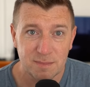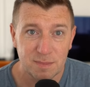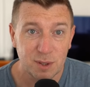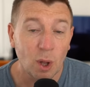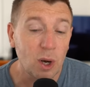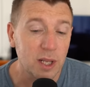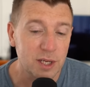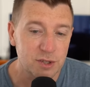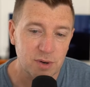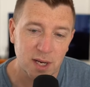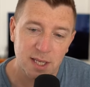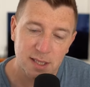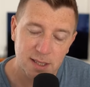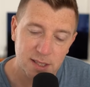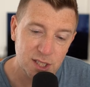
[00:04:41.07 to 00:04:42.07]
knowledge,
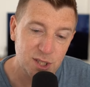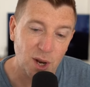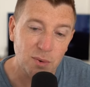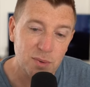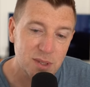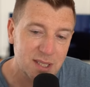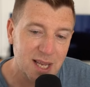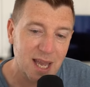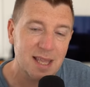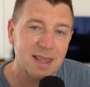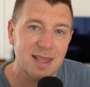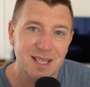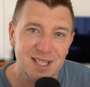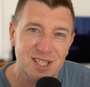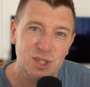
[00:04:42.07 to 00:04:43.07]
right? You don't get
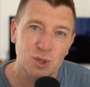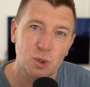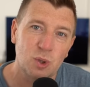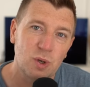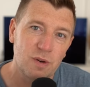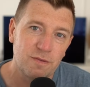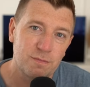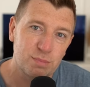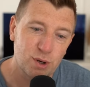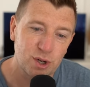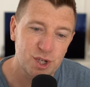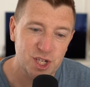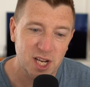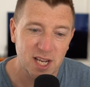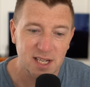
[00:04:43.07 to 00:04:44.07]
this sort of
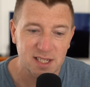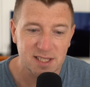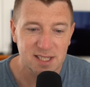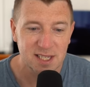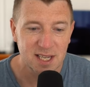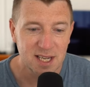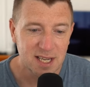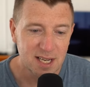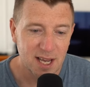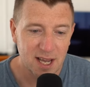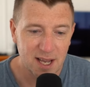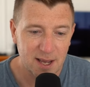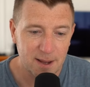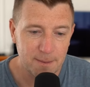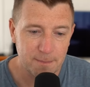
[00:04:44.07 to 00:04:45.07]
project,
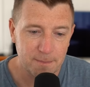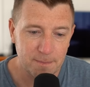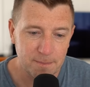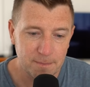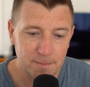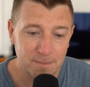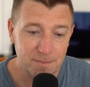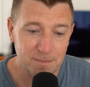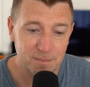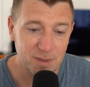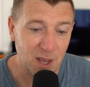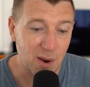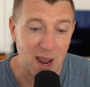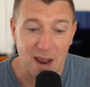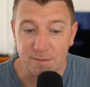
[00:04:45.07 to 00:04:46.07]
you
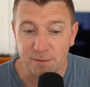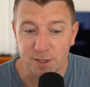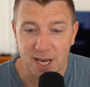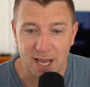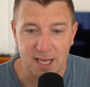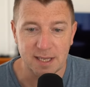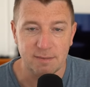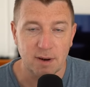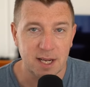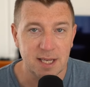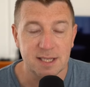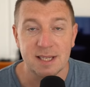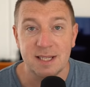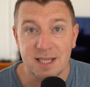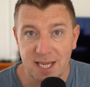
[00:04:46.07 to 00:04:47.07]
know, every day, right?
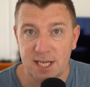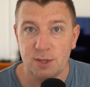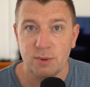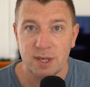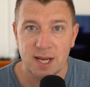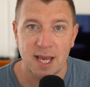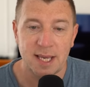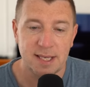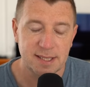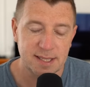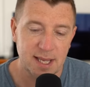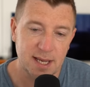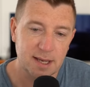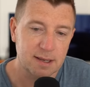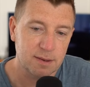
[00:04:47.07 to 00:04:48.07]
It's a needle in a
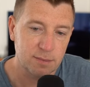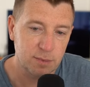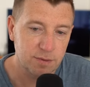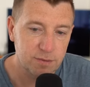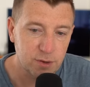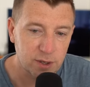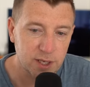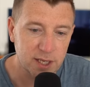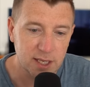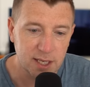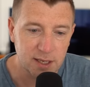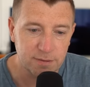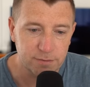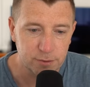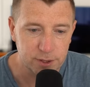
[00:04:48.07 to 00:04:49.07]
haystack, and we've got it
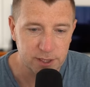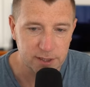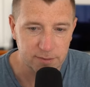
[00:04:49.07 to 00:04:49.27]
here for